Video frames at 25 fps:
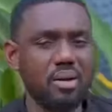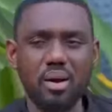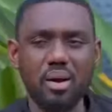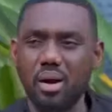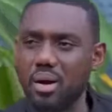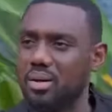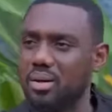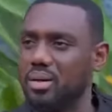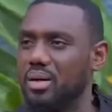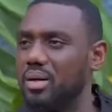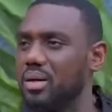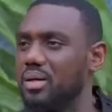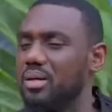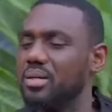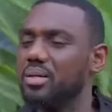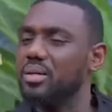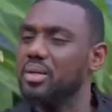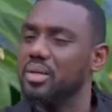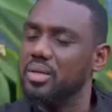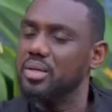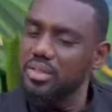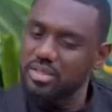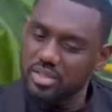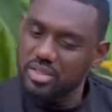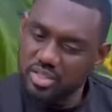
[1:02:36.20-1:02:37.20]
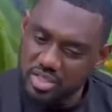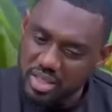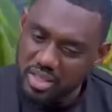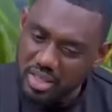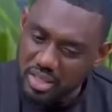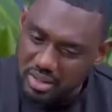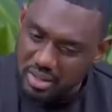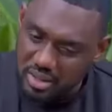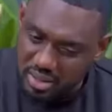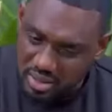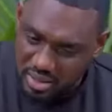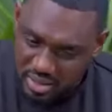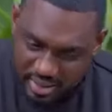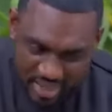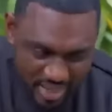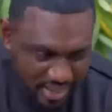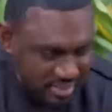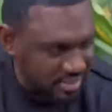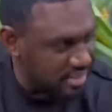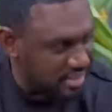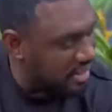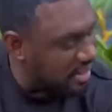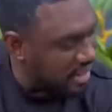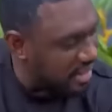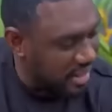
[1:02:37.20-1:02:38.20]
Look, she
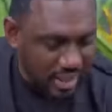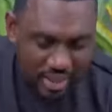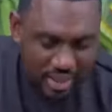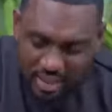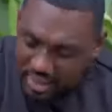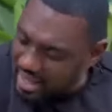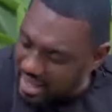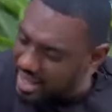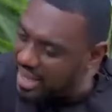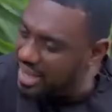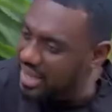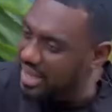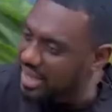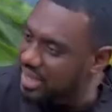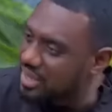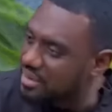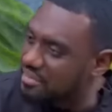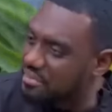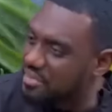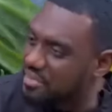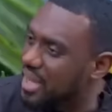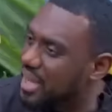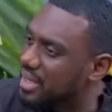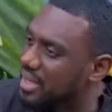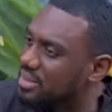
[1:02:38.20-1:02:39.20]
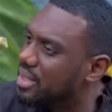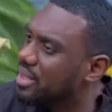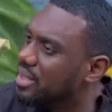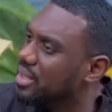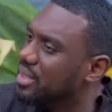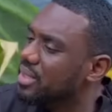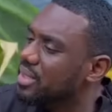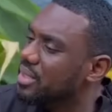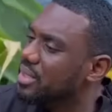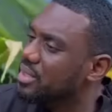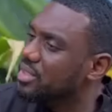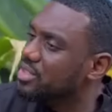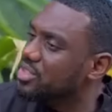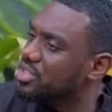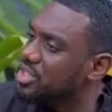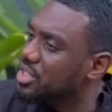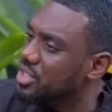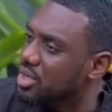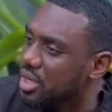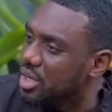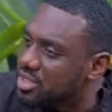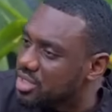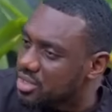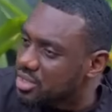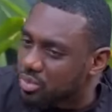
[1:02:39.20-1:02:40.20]
said clearly that she
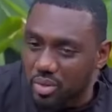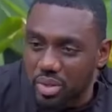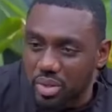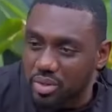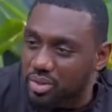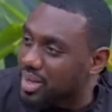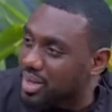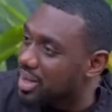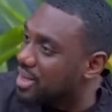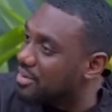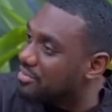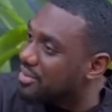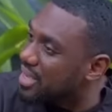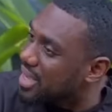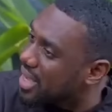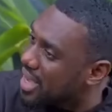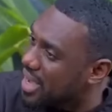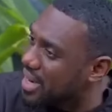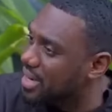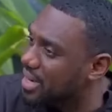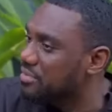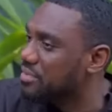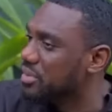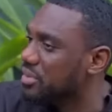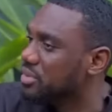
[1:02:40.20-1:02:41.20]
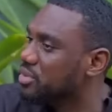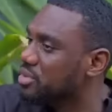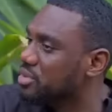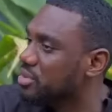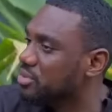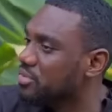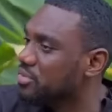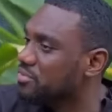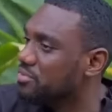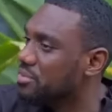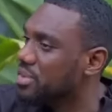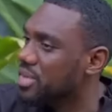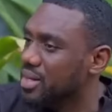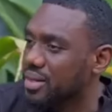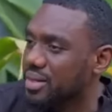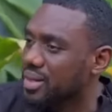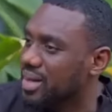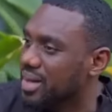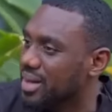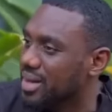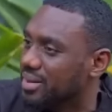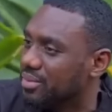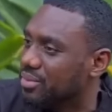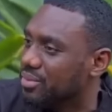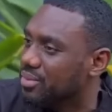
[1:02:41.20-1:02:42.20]
doesn't want to have anything to do with me
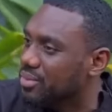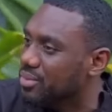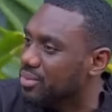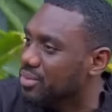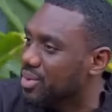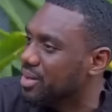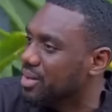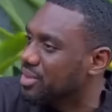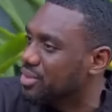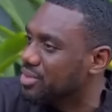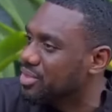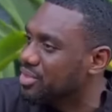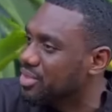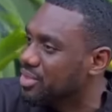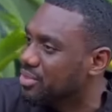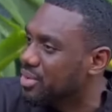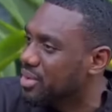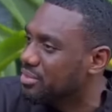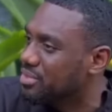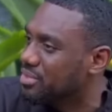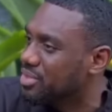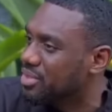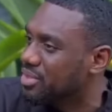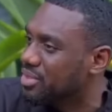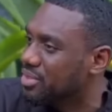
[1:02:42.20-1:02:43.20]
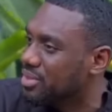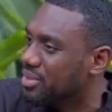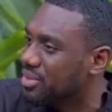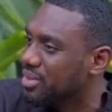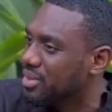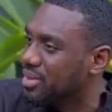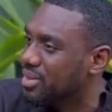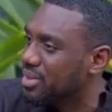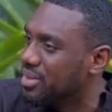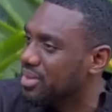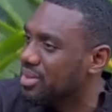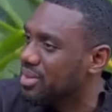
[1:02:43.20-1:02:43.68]
again. What else do you want me to do?